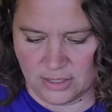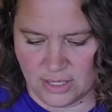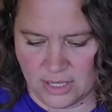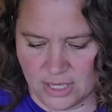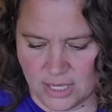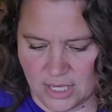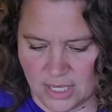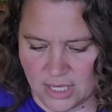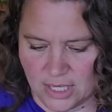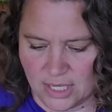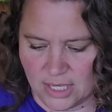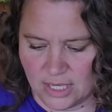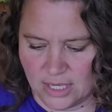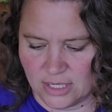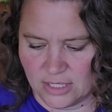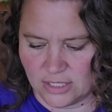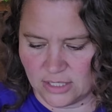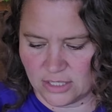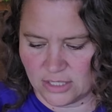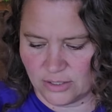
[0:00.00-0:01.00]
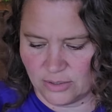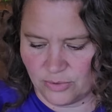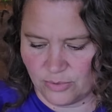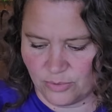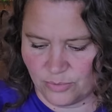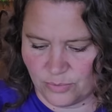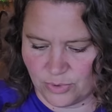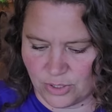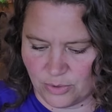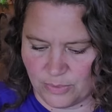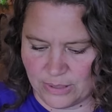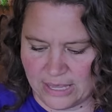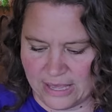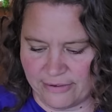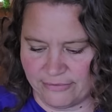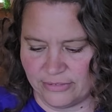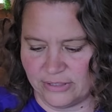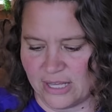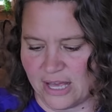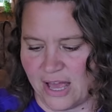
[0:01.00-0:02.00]
And what do we
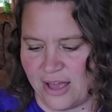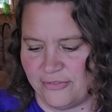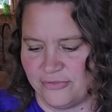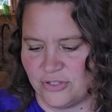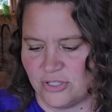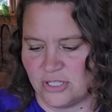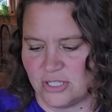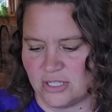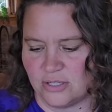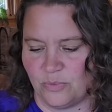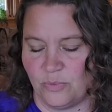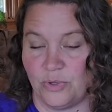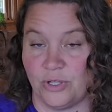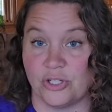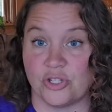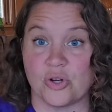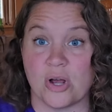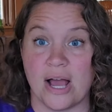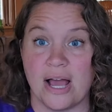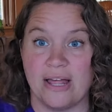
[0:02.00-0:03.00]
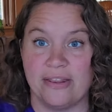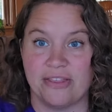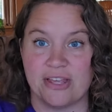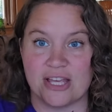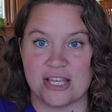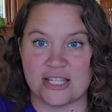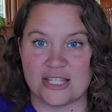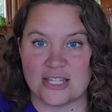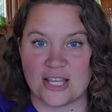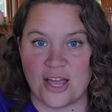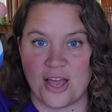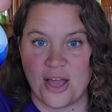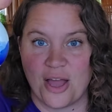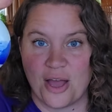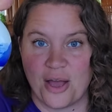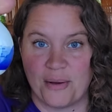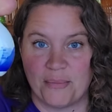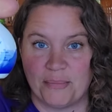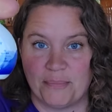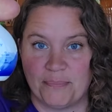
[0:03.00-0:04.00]
have left? We'll try this
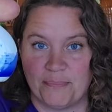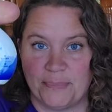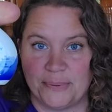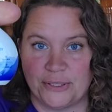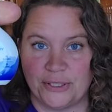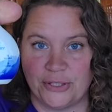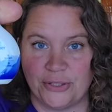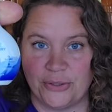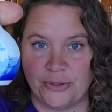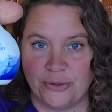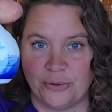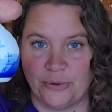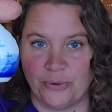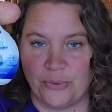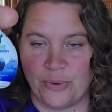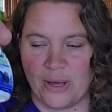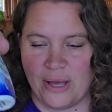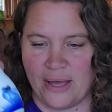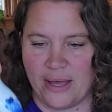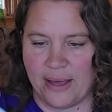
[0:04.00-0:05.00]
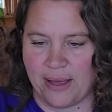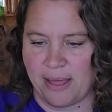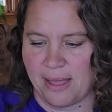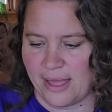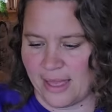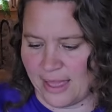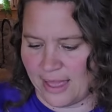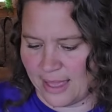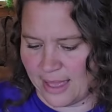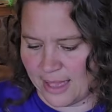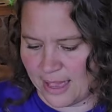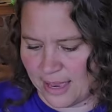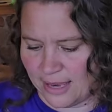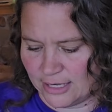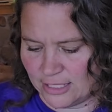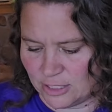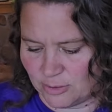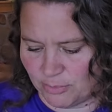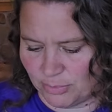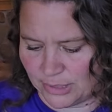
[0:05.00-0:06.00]
blue
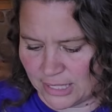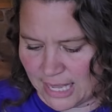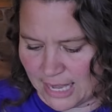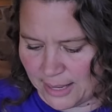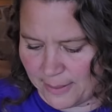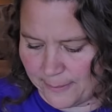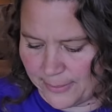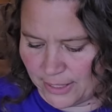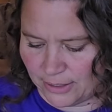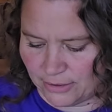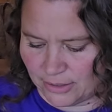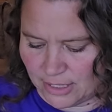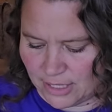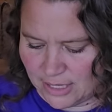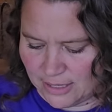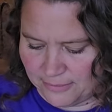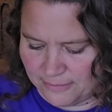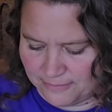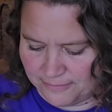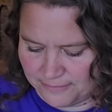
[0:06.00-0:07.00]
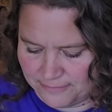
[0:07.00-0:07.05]
and blackberry.